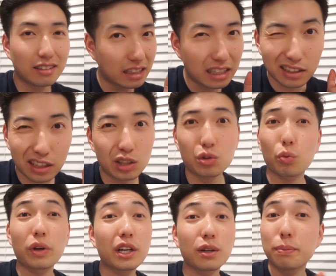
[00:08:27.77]
there's
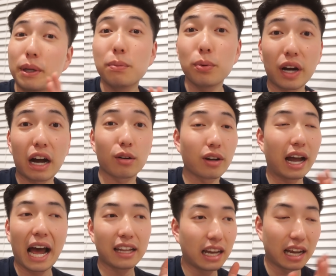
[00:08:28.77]
weird people out
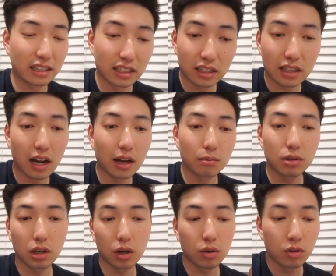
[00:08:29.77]
at this time.
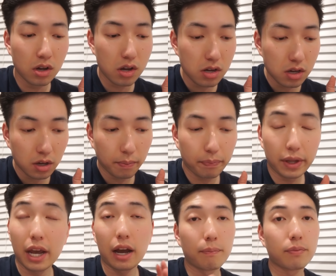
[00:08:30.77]
So
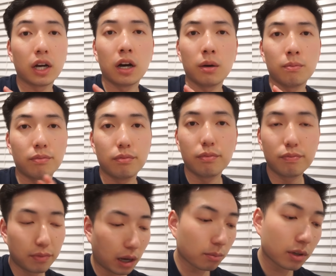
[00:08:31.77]
yeah, I'm
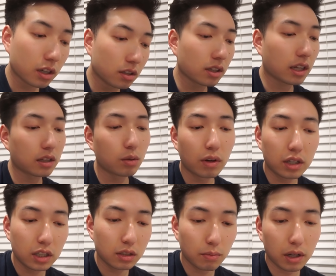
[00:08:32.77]
gonna look at the
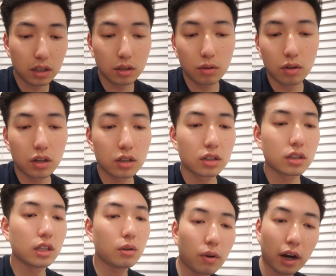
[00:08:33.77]
Wendy's menu,
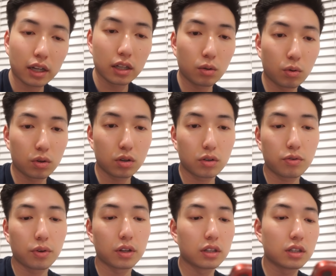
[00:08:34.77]
see what I can order
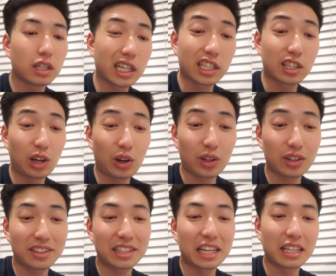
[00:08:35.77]
for the
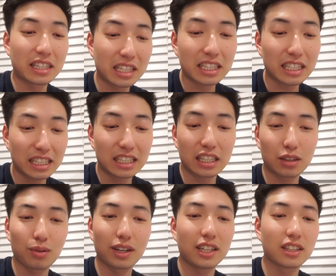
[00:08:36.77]

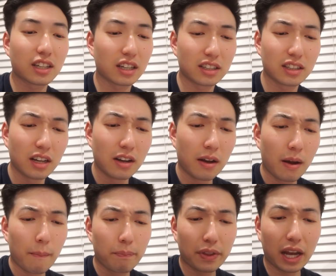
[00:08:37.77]
$6.66 range, because
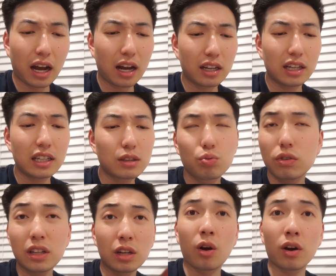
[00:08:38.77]
it's
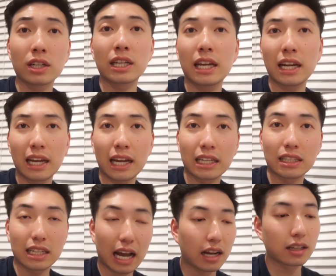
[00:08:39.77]
really hard to get
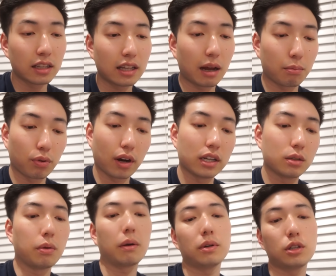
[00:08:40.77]
exactly that price,
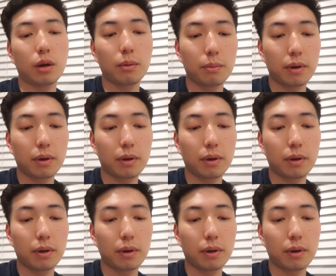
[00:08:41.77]
but I'm gonna try my